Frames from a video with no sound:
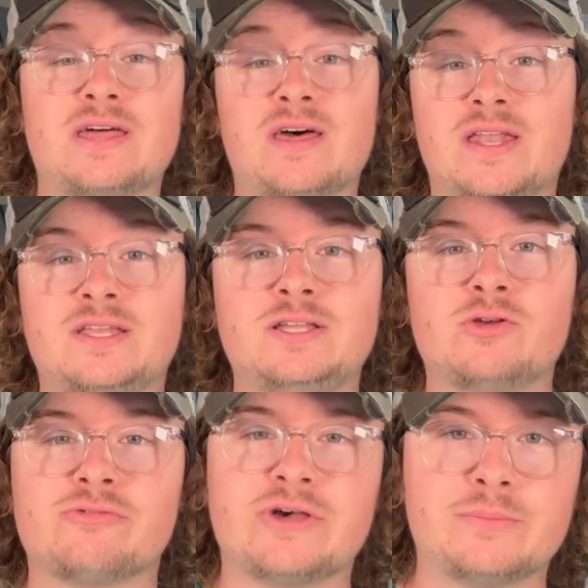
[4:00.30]
and then
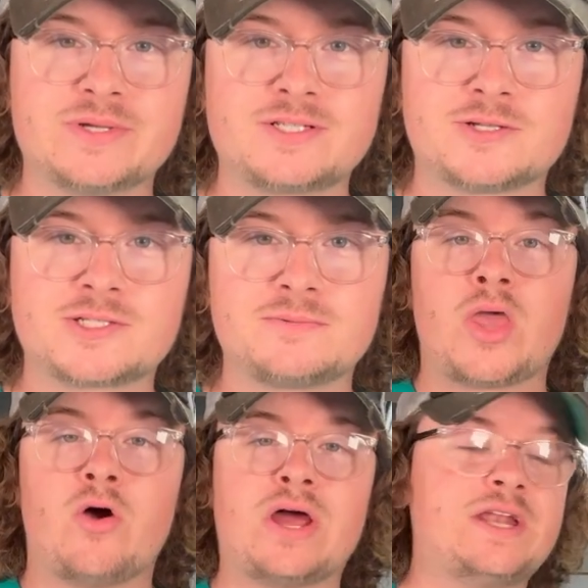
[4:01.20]
you're a failed business.
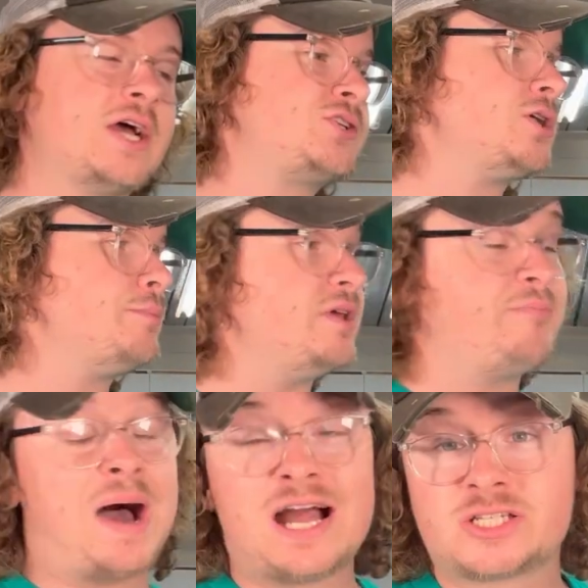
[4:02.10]
All right, next up, you
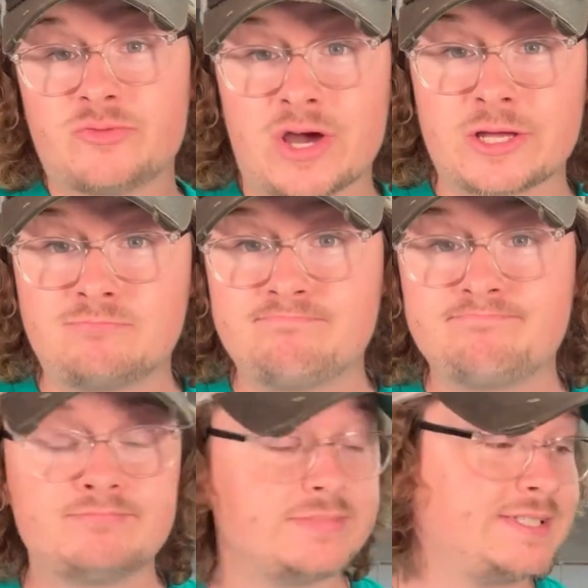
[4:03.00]
packed your item
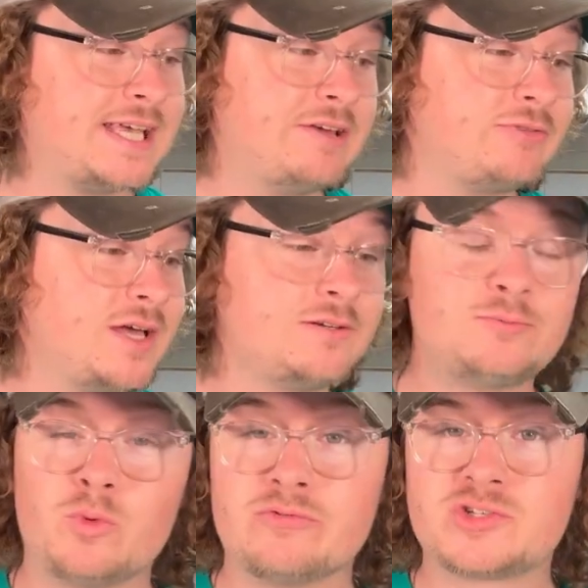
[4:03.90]
safely
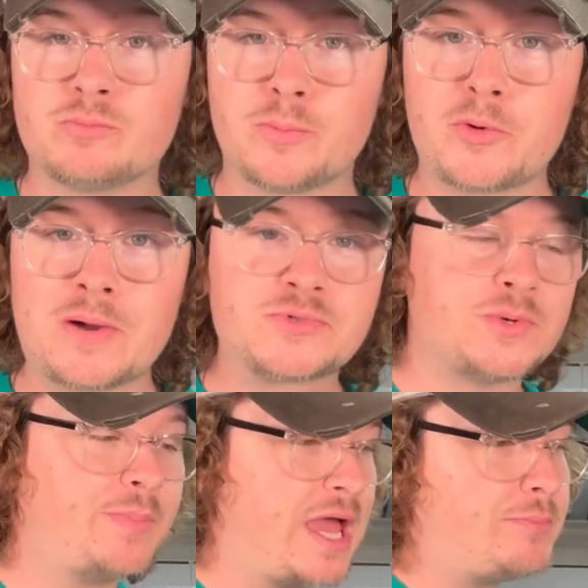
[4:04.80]
with some bubble wrap,
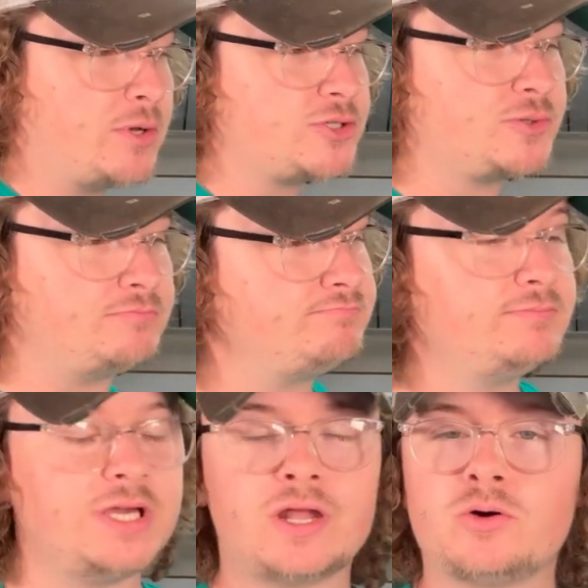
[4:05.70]
some paper, some,
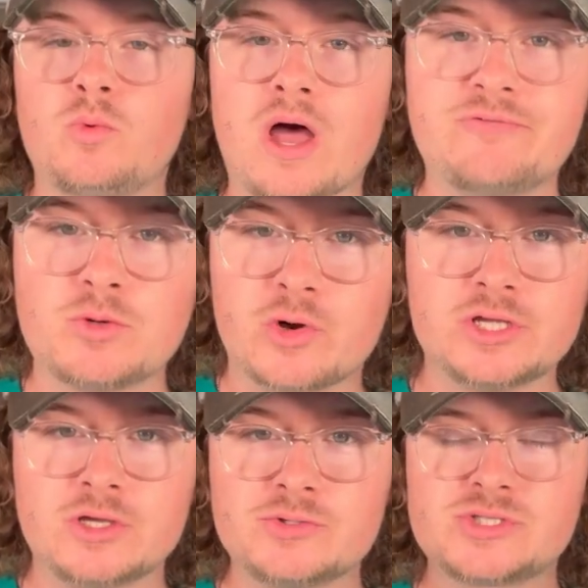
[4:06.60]
you know, whatever you want
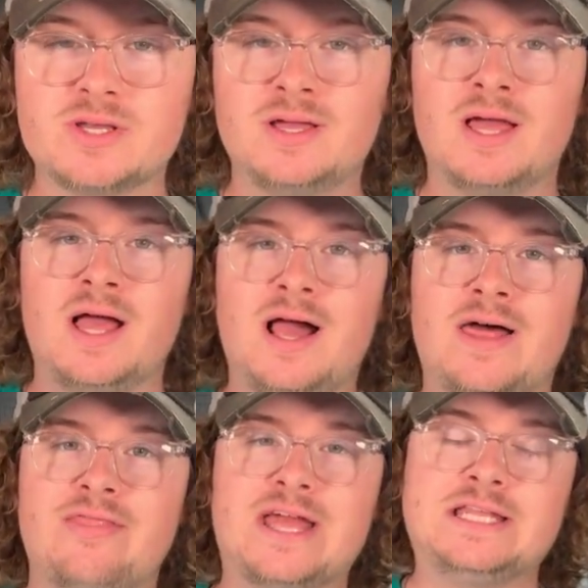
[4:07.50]
to use.
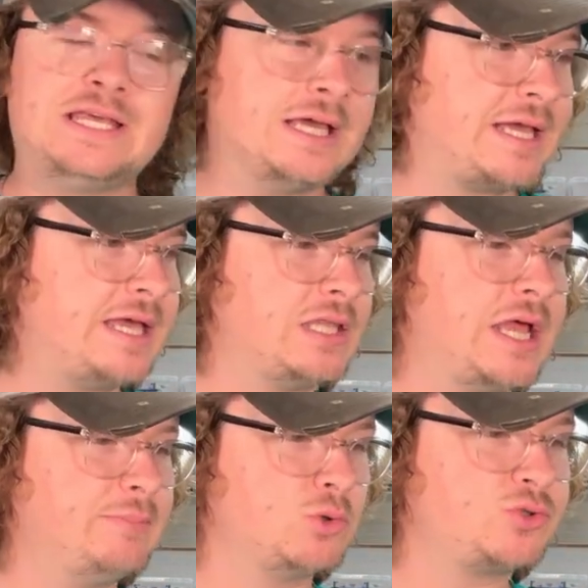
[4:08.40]
Then you need to get your
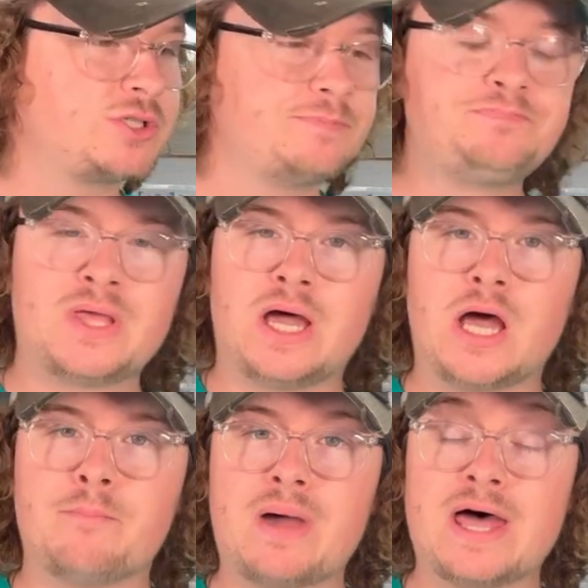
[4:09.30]
labels.
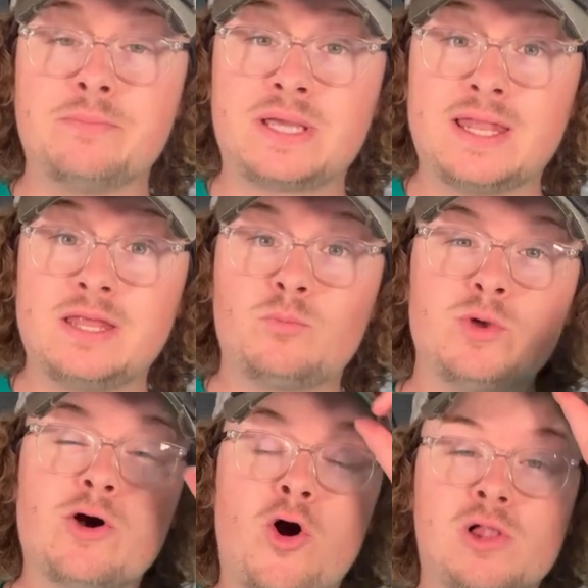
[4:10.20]
Um, at the beginning,
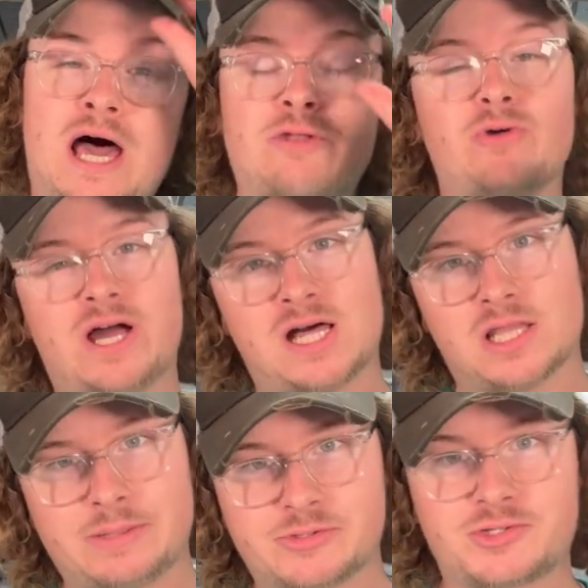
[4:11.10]
we all handwrite our
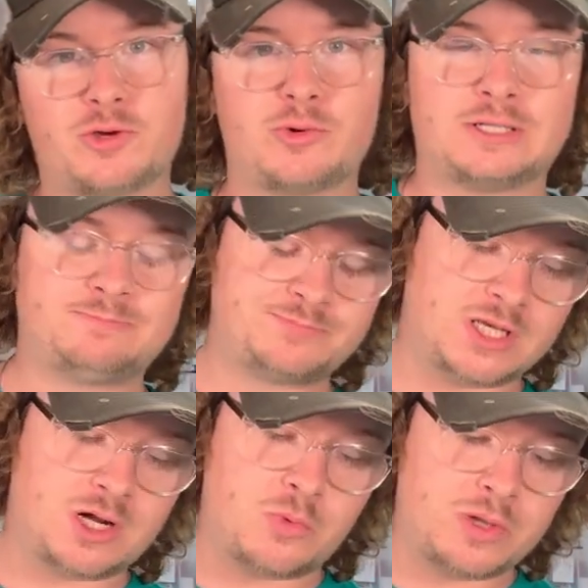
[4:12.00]
labels, don't we?
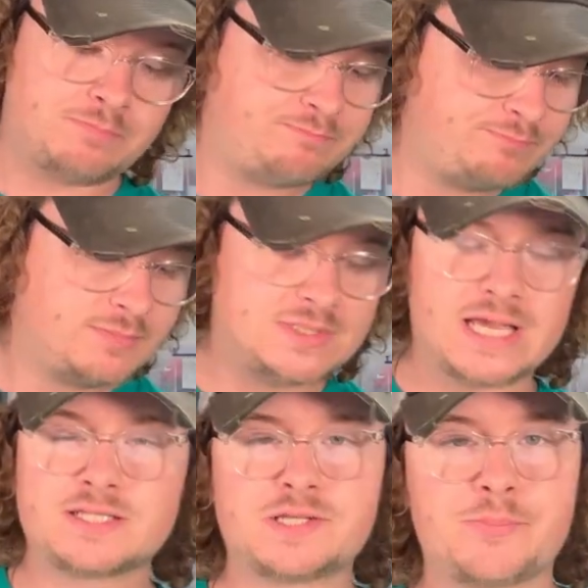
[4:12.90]
You know, we
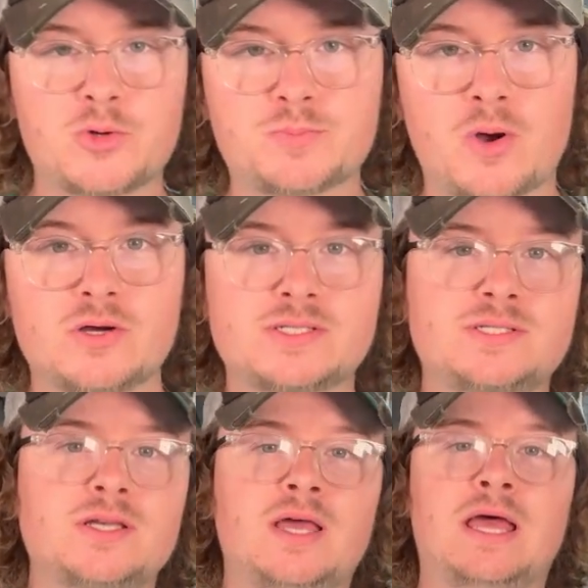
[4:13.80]
take it to the post box.